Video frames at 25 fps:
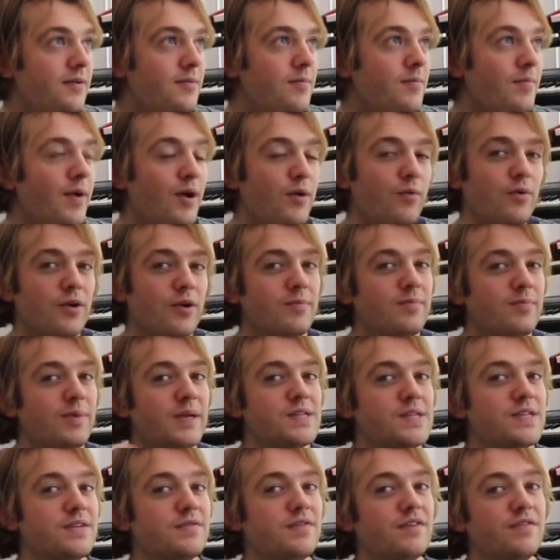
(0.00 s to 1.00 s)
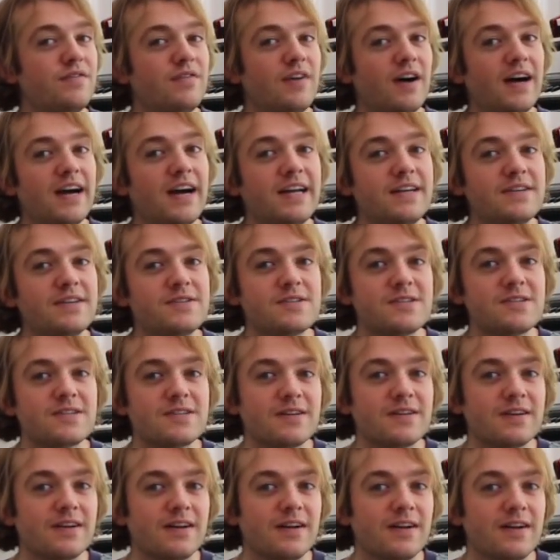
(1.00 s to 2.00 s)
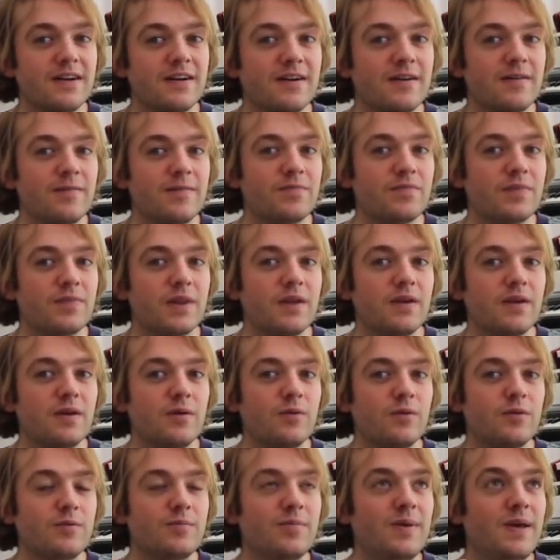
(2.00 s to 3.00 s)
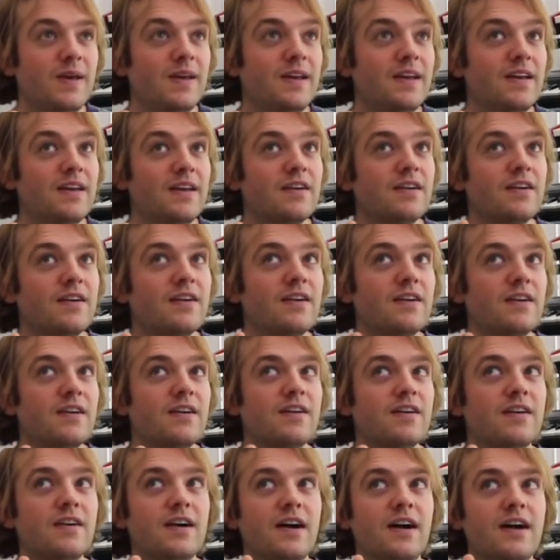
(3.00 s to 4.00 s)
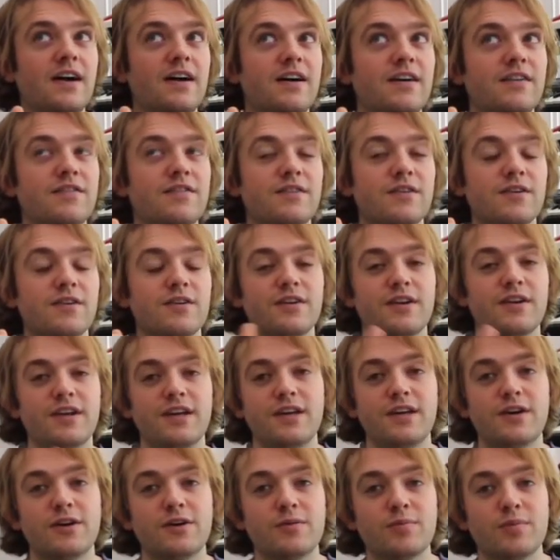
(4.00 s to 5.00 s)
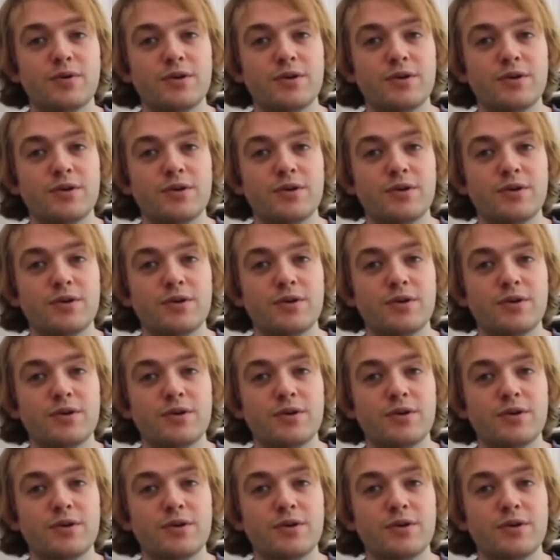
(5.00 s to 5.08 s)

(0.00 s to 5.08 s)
my one piece of advice would be for young